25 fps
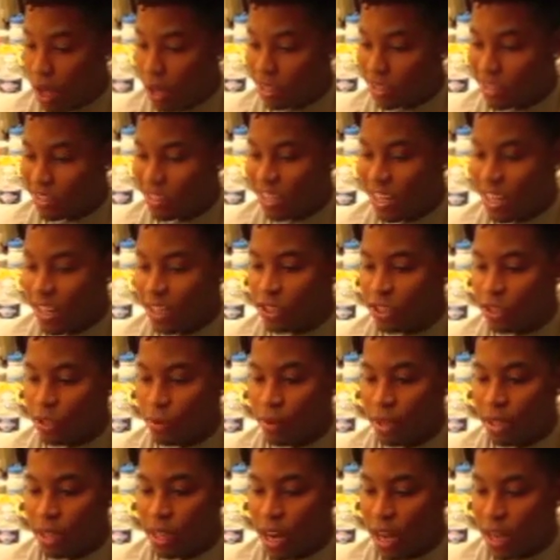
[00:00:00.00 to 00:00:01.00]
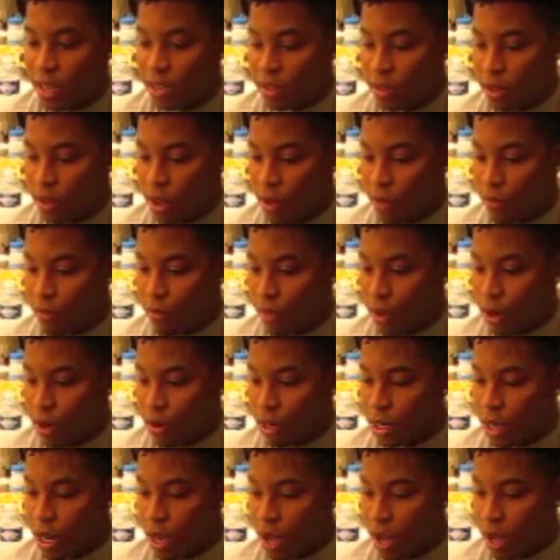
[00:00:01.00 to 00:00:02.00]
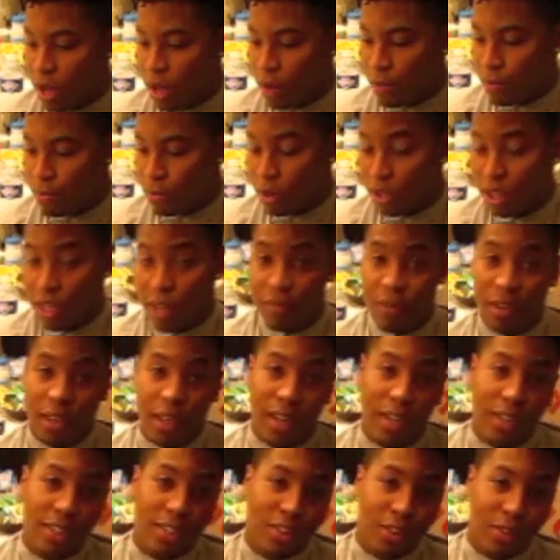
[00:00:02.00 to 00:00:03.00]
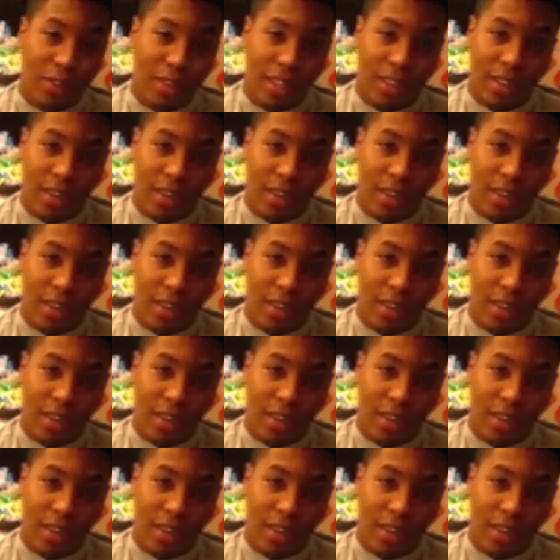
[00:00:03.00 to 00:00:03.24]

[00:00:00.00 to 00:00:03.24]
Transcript: this is an instrument that has a very prolific history.